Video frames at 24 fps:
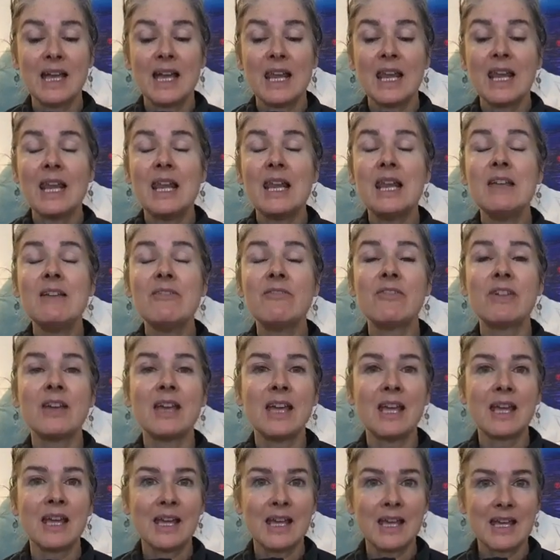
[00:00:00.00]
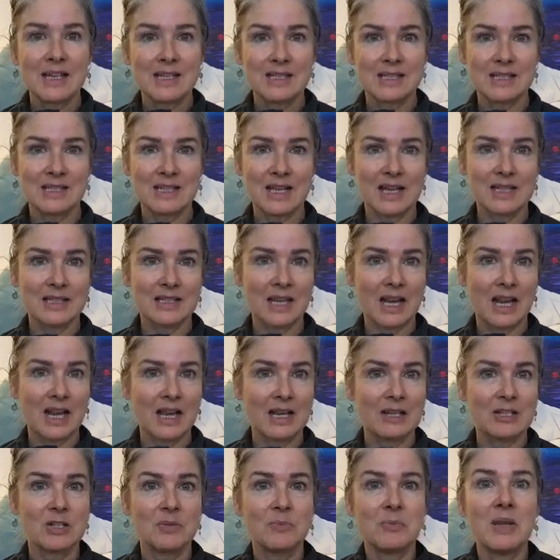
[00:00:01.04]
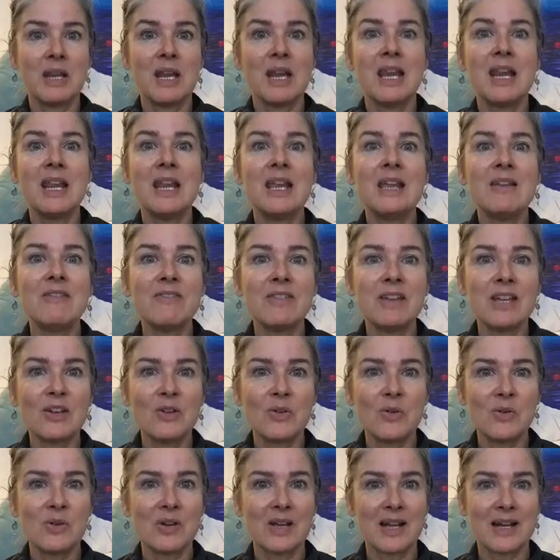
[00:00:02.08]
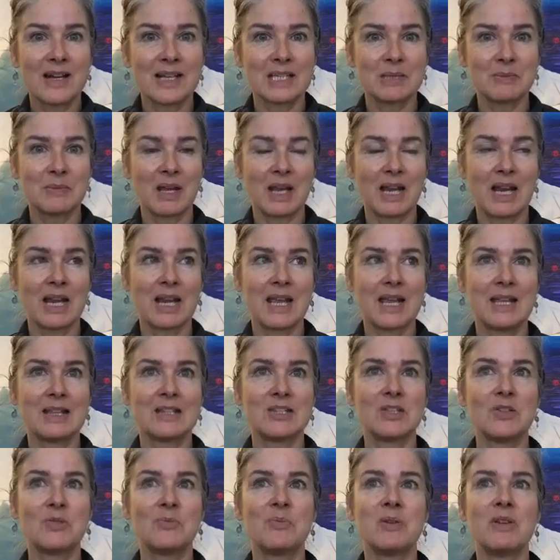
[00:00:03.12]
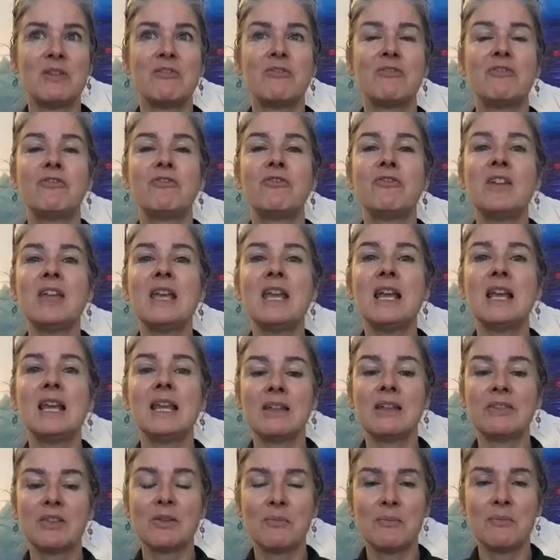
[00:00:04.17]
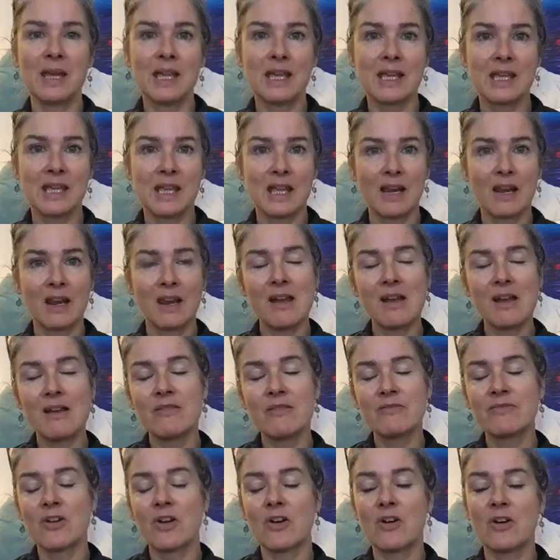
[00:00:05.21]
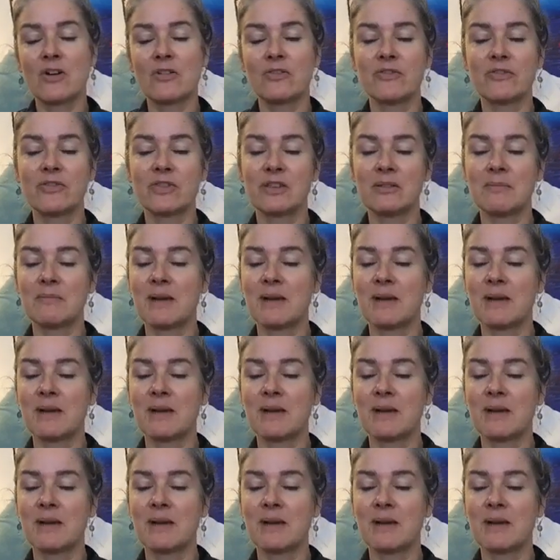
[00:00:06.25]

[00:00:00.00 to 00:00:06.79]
living ecstatically, to be living orgasmically, to be feeling the making love of the